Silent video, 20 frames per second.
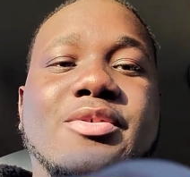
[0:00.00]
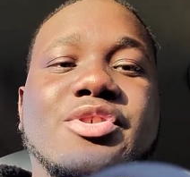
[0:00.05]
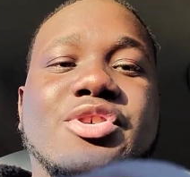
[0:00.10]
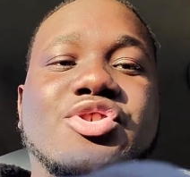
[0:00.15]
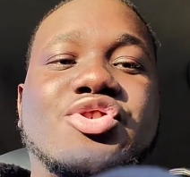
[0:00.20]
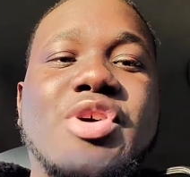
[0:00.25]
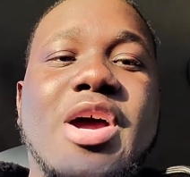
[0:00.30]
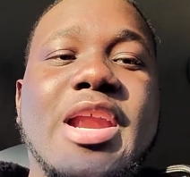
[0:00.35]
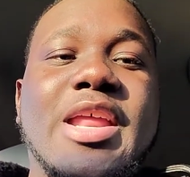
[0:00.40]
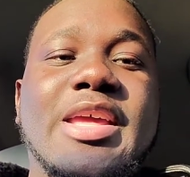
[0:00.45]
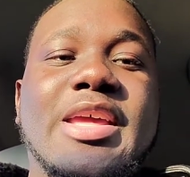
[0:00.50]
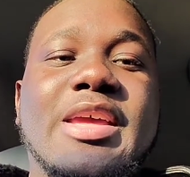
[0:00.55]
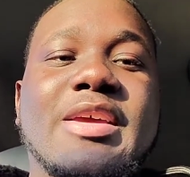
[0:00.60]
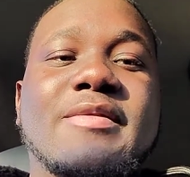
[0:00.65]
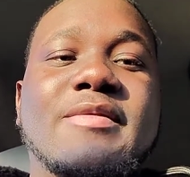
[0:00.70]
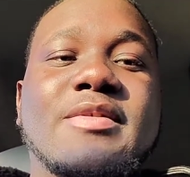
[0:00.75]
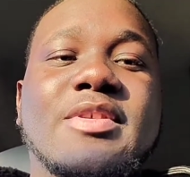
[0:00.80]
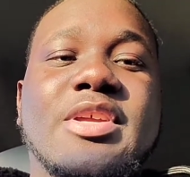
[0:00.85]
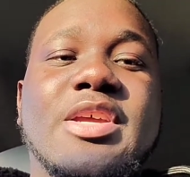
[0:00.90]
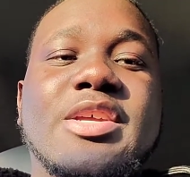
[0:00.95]
to try to
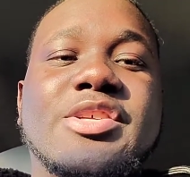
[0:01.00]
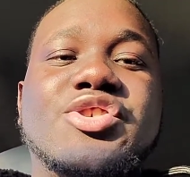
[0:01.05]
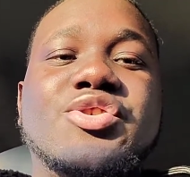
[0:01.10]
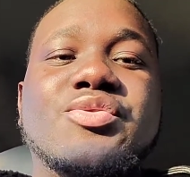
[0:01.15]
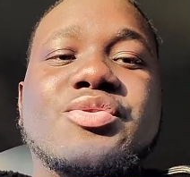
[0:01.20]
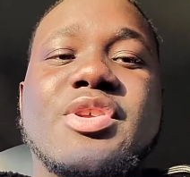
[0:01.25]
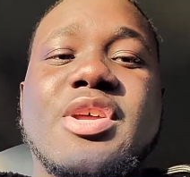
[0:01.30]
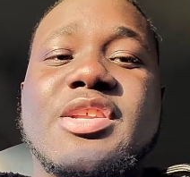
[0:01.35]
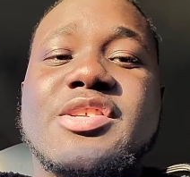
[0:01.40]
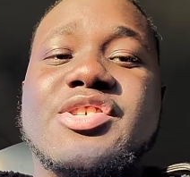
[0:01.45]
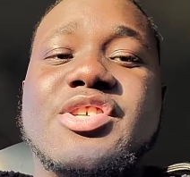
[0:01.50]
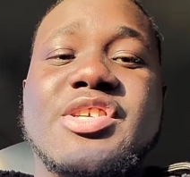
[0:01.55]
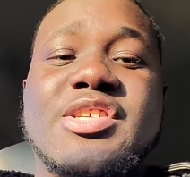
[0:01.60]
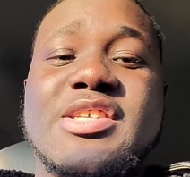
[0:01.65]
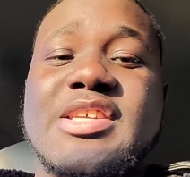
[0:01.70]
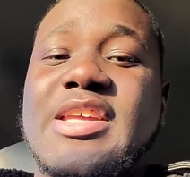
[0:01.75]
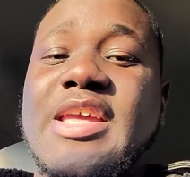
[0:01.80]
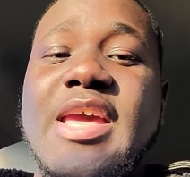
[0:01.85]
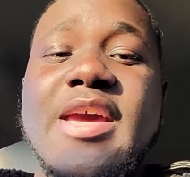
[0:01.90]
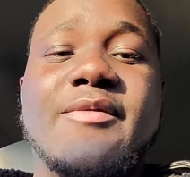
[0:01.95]
get you to
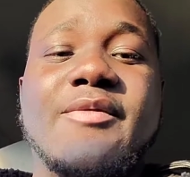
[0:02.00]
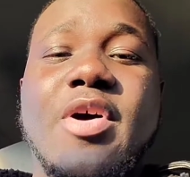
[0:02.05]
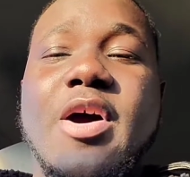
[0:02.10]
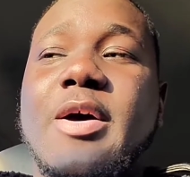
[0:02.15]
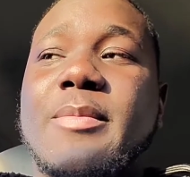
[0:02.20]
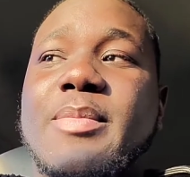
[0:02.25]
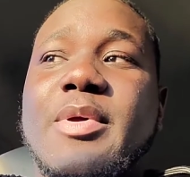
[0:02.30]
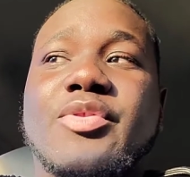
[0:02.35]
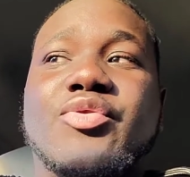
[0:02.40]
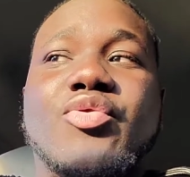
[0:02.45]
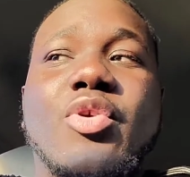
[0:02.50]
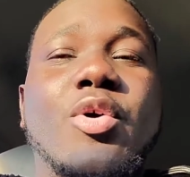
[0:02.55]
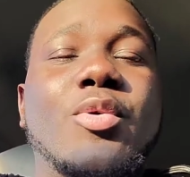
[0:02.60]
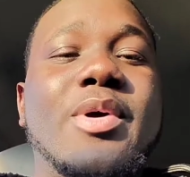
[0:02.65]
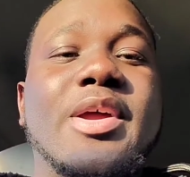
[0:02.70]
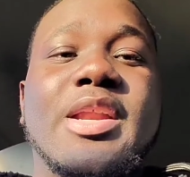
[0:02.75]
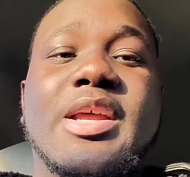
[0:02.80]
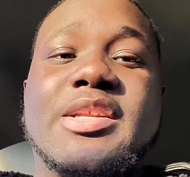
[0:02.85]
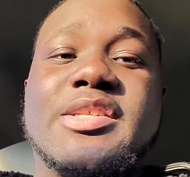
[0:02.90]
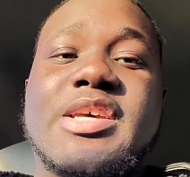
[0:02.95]
just give up and throw
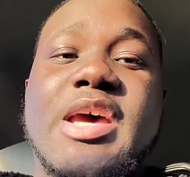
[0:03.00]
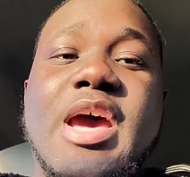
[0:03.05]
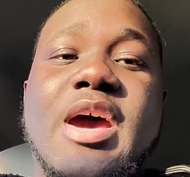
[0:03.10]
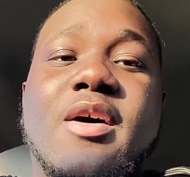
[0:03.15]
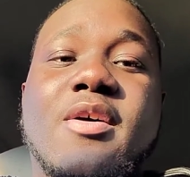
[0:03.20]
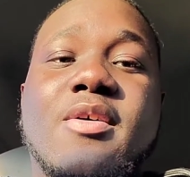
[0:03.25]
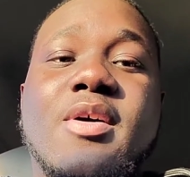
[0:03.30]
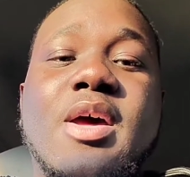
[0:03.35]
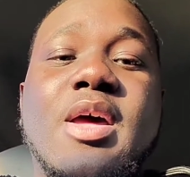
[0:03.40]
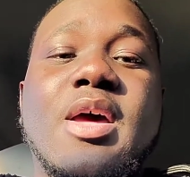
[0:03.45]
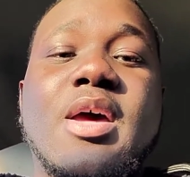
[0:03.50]
in the towel.